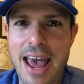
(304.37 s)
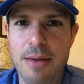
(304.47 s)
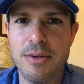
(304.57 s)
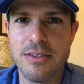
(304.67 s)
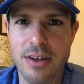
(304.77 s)

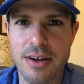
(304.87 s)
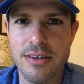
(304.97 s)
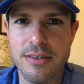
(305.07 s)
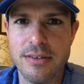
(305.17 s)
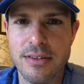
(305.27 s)

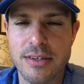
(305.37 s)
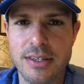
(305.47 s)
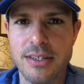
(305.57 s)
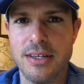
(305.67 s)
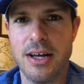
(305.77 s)
Amazon.
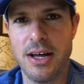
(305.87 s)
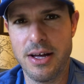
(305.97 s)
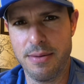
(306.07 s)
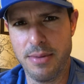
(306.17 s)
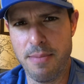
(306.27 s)

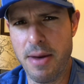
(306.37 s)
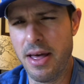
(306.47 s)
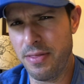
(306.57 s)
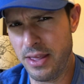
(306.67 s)
If